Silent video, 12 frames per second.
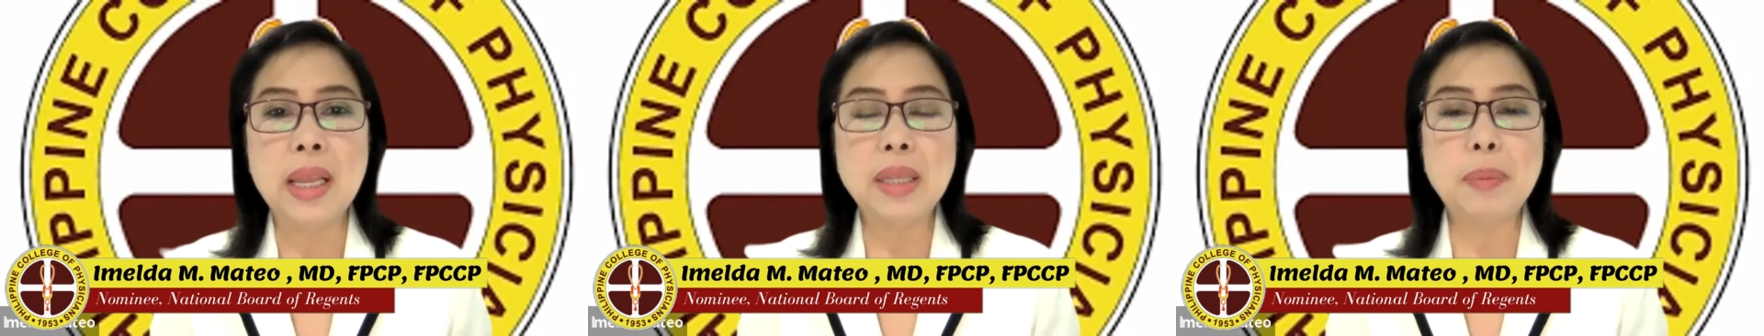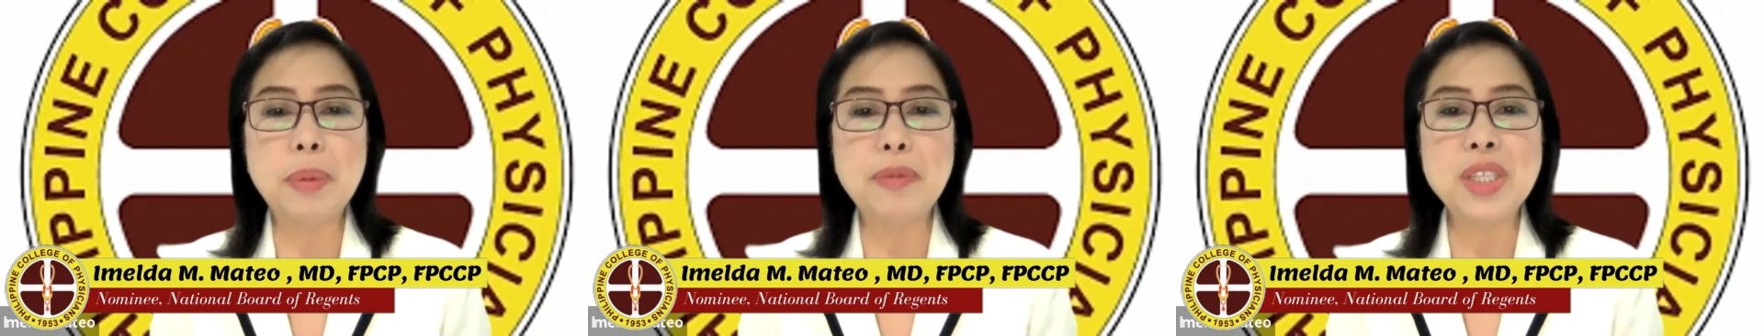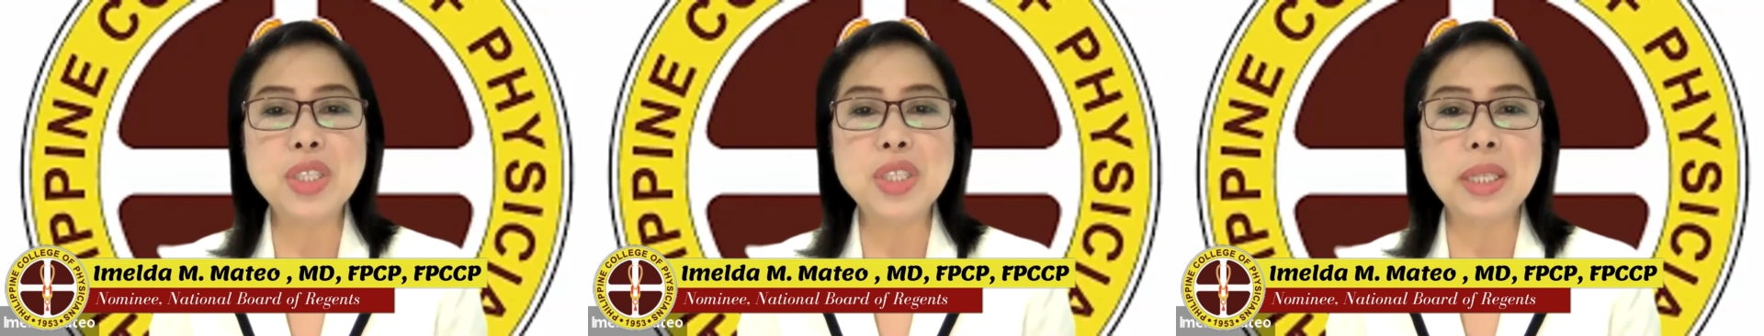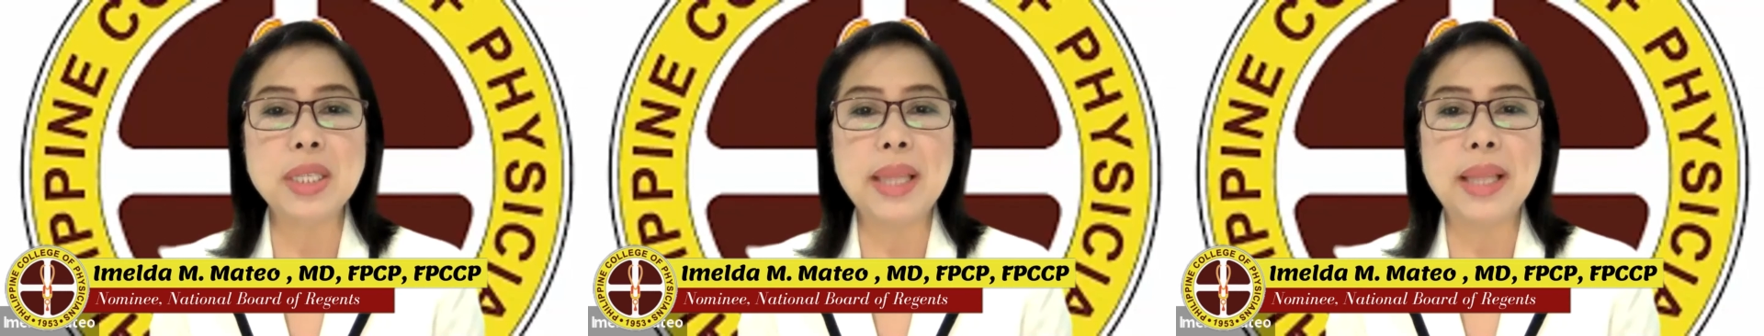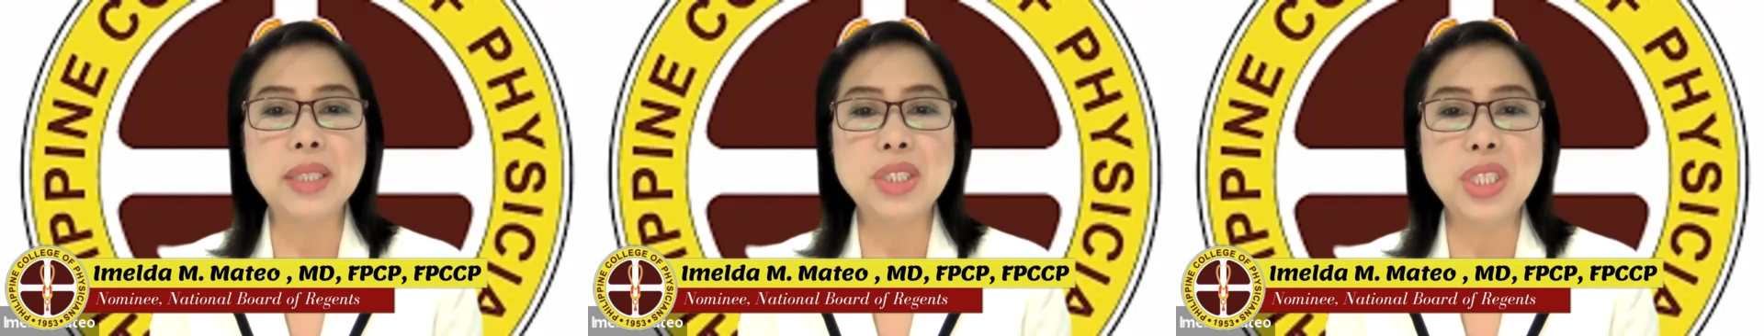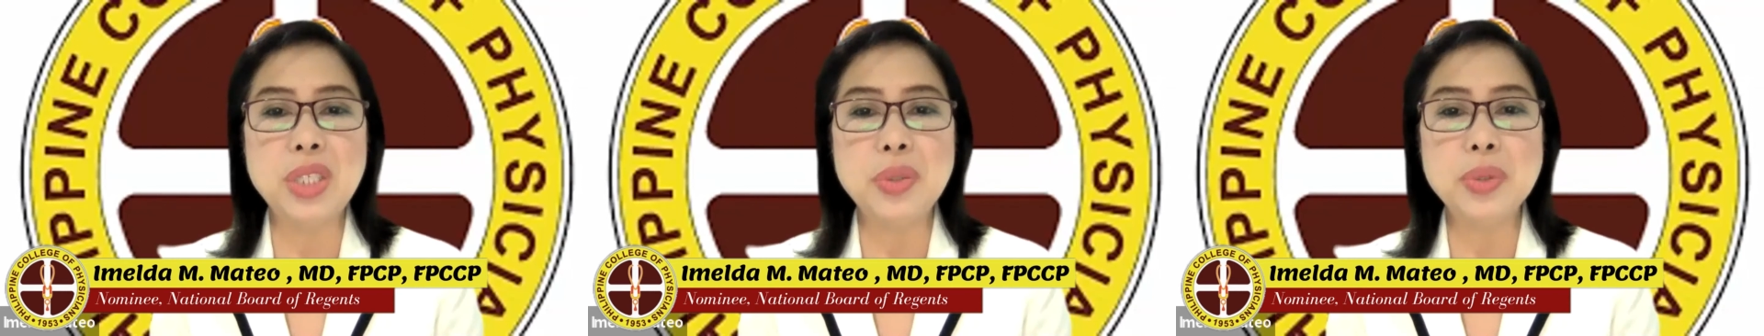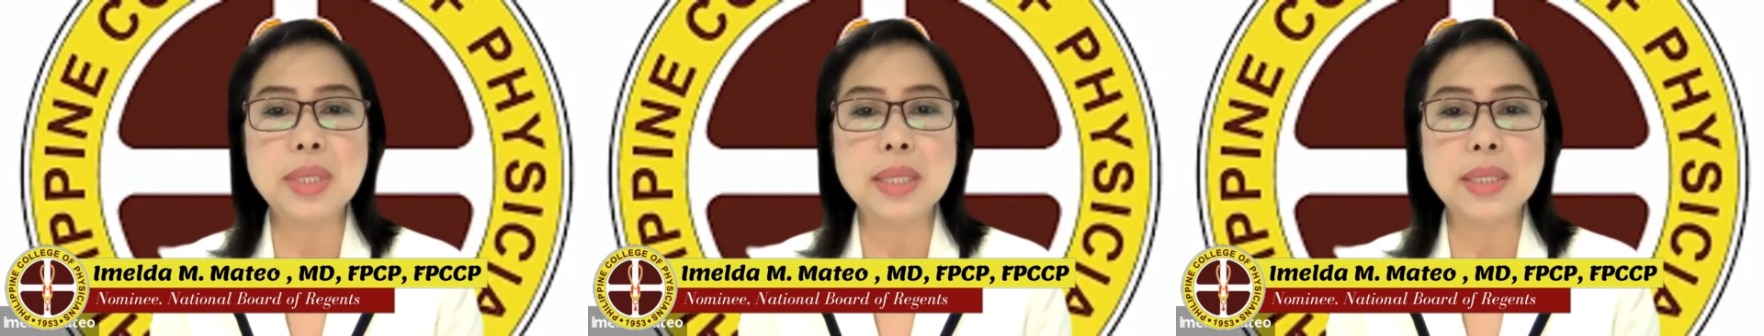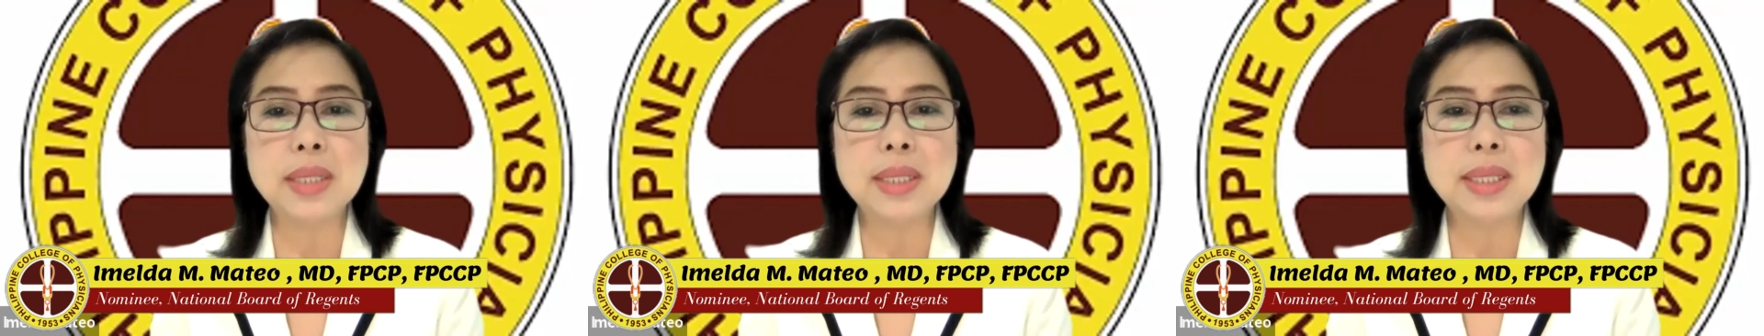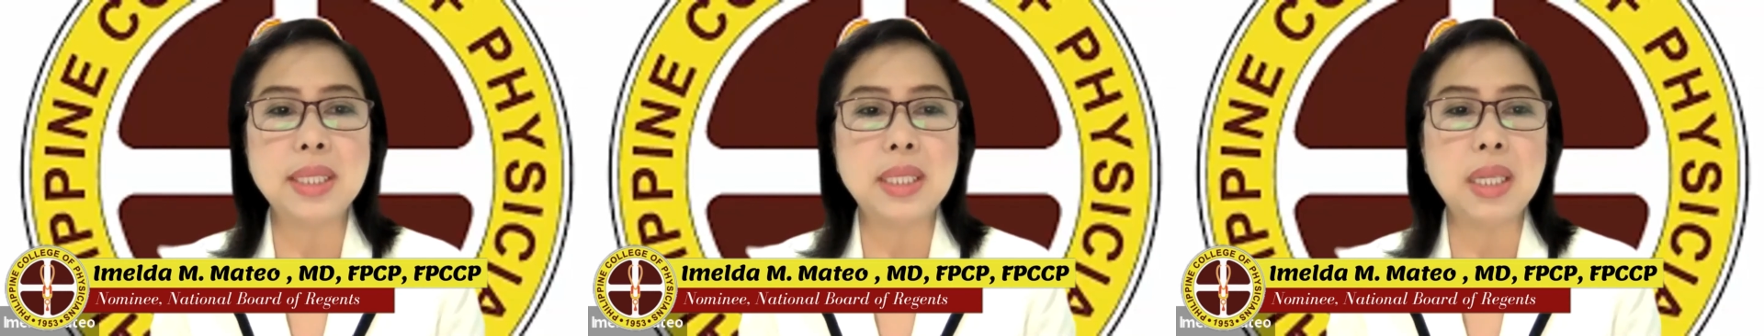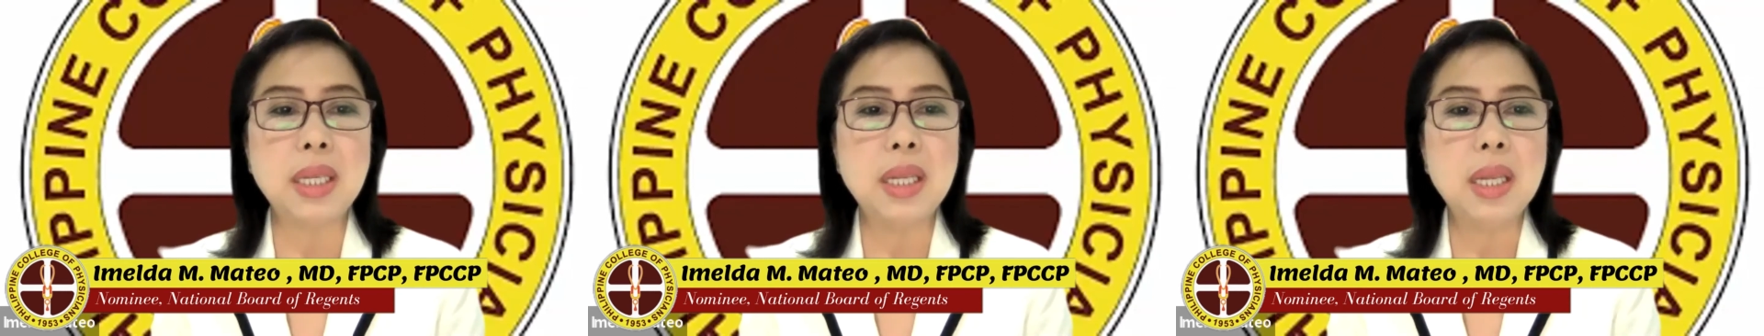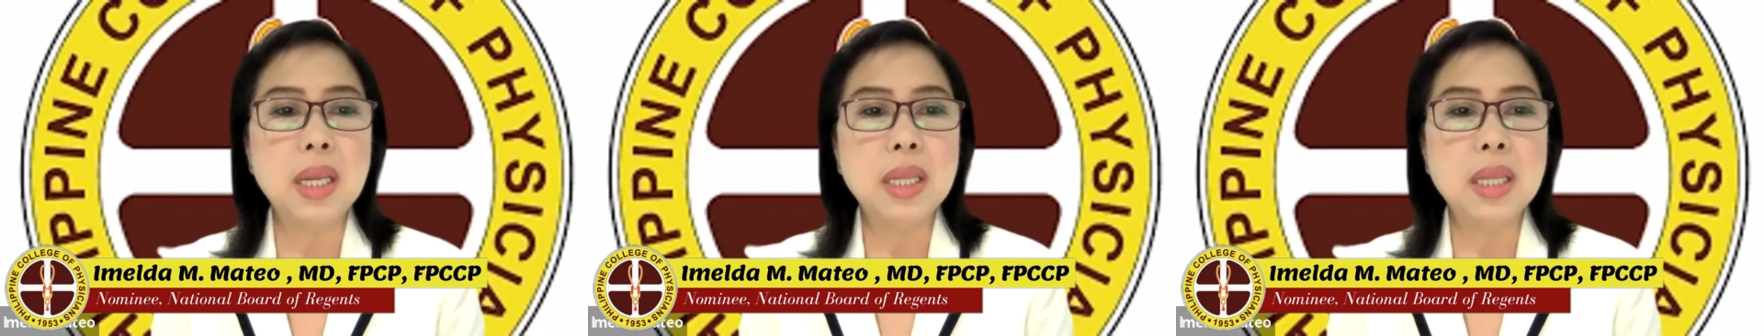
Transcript: the provincial LGUs, the city,